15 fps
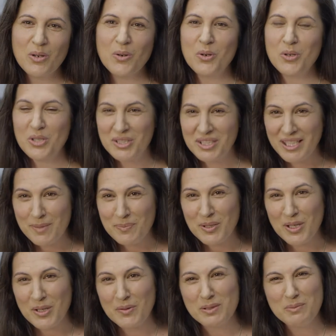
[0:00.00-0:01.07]
or you'd keep
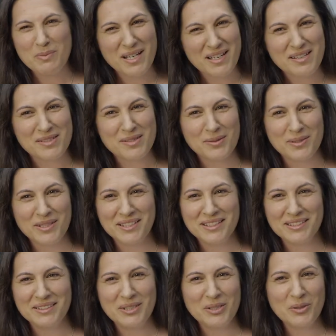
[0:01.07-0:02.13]
going mastering
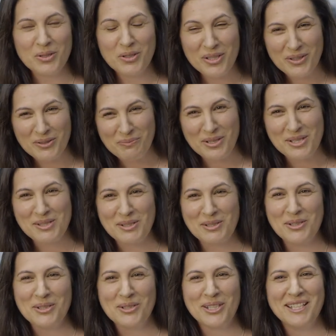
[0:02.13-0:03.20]
it or press the
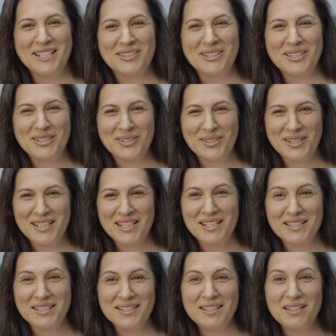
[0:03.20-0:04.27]
hotkey to get to the
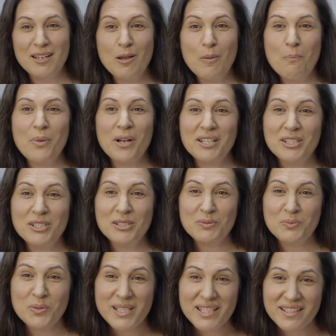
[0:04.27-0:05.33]
end but you'd
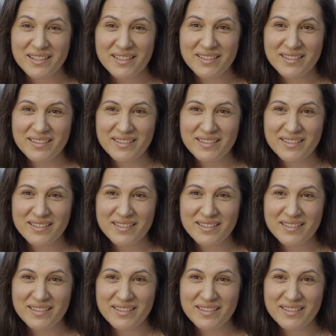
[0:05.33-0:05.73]
win